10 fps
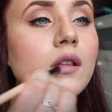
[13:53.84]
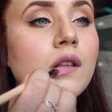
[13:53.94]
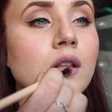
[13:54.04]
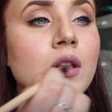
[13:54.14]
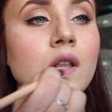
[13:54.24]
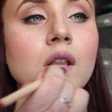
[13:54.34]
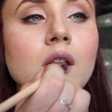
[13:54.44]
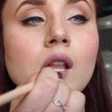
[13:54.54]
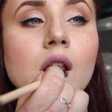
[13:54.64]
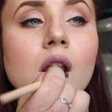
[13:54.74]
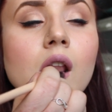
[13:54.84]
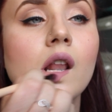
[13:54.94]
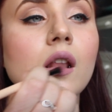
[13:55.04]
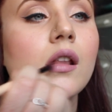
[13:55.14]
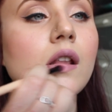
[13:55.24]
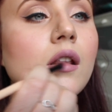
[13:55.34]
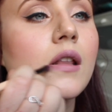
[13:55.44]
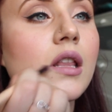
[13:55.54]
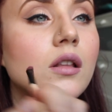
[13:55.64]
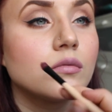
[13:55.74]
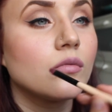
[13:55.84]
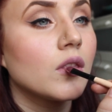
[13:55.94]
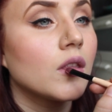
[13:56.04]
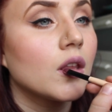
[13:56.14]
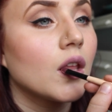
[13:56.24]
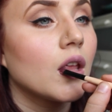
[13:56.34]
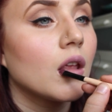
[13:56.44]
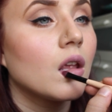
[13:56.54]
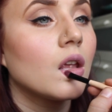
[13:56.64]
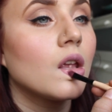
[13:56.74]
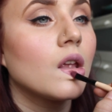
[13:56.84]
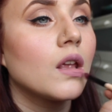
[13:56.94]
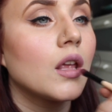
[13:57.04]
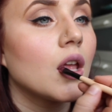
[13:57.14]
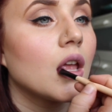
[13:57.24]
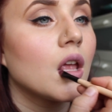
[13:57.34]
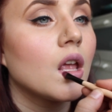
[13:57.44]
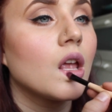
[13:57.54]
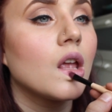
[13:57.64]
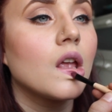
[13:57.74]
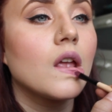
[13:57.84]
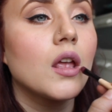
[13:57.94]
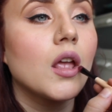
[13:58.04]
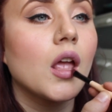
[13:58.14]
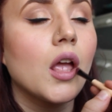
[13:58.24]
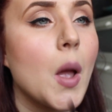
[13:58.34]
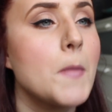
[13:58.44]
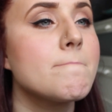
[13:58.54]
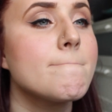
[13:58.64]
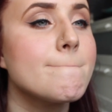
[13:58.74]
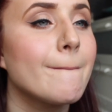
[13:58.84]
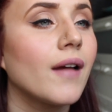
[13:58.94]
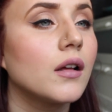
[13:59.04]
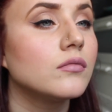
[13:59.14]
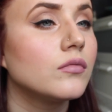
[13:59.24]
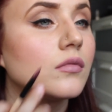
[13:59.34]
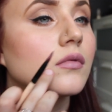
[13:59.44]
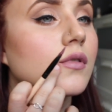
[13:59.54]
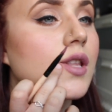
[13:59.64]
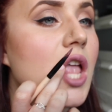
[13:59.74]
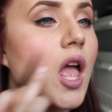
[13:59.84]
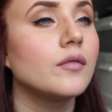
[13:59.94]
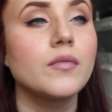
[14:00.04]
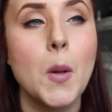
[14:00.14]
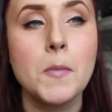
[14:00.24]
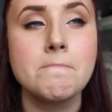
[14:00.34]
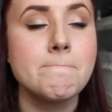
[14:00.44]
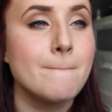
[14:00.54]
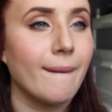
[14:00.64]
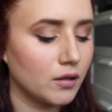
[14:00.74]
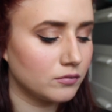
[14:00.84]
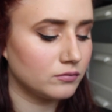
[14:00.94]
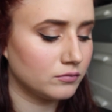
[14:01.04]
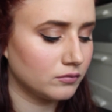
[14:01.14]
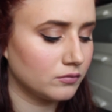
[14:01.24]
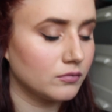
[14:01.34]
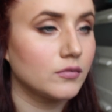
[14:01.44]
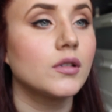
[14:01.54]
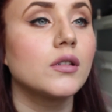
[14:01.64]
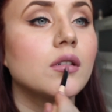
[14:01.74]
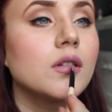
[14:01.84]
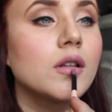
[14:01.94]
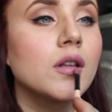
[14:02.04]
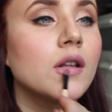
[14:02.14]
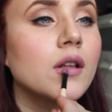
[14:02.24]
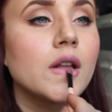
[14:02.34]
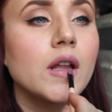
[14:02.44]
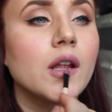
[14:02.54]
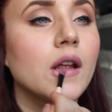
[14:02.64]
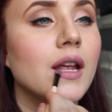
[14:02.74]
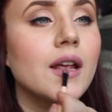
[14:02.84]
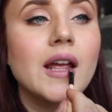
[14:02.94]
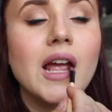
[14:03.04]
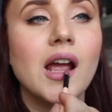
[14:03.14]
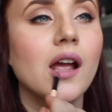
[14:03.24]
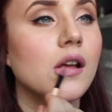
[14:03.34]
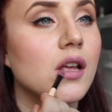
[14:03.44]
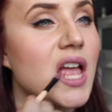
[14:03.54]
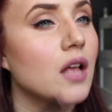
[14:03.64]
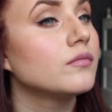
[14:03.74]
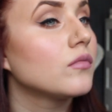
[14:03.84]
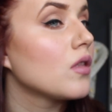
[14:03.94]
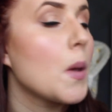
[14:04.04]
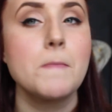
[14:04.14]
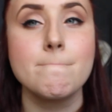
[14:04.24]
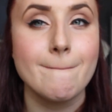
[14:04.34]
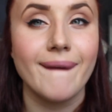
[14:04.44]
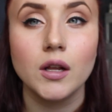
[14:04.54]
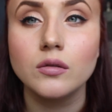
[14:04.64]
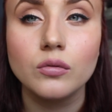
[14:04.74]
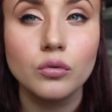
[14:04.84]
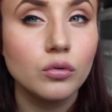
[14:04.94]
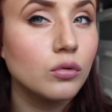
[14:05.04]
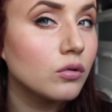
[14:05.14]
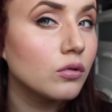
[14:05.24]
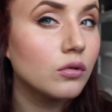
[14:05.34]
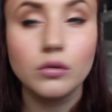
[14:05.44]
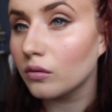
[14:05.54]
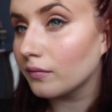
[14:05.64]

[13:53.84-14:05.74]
all of my MAC colours and that are all melted down into a palette. So that's why I had to get it out of there. But yeah, this colour is beautiful. It's a really nice, kind of like a natural lip colour,